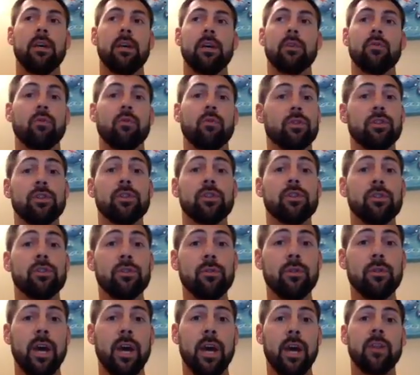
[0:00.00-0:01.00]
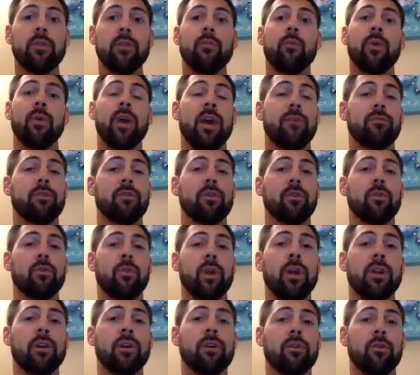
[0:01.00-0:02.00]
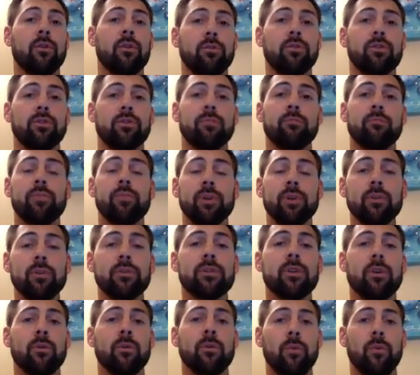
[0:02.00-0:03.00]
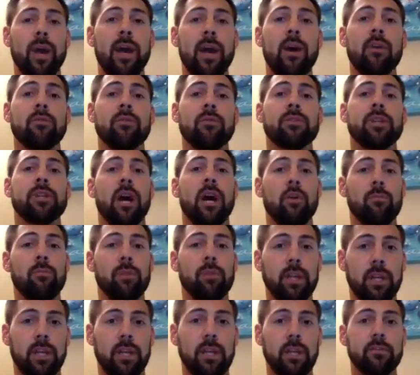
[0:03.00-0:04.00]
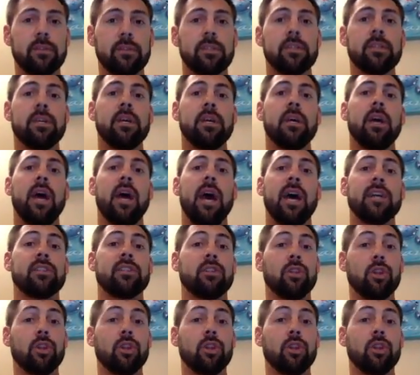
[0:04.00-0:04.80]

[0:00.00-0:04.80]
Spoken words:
In order to do that, we have to create a culture built around our beliefs as